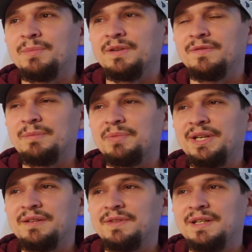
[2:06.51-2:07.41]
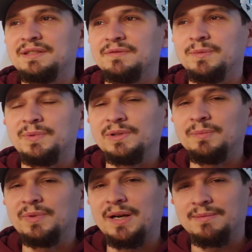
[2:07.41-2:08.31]
But if I'm playing fantasy football,
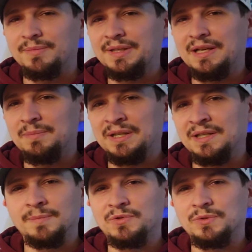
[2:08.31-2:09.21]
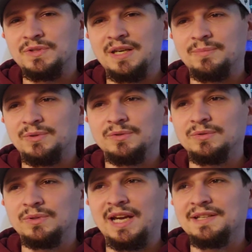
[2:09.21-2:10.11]
I'm probably not picking up Drew Sample,
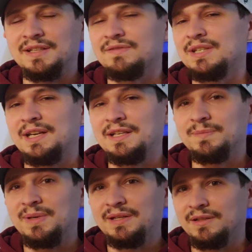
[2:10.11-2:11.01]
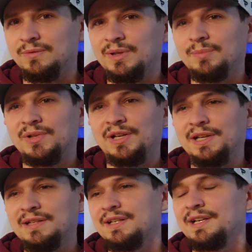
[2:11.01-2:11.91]
who, as I've said, has been a career
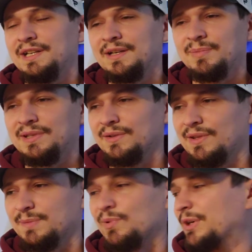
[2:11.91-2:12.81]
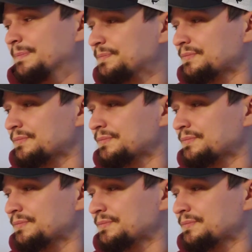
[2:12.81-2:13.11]
blocking tight end up until this point.